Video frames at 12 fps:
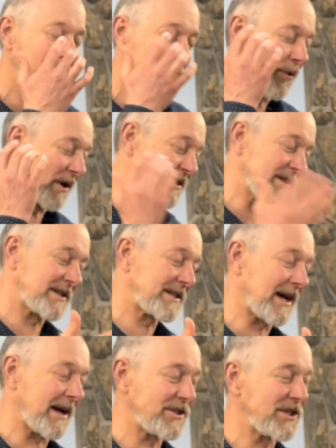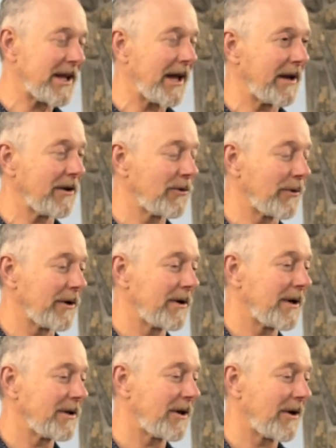once it starts you get into it
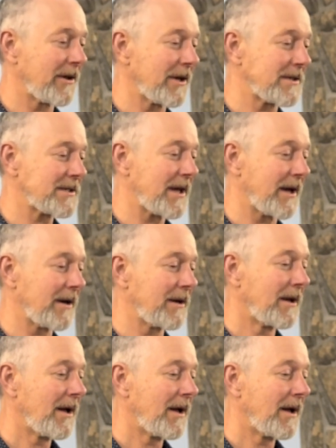and you don't get scared,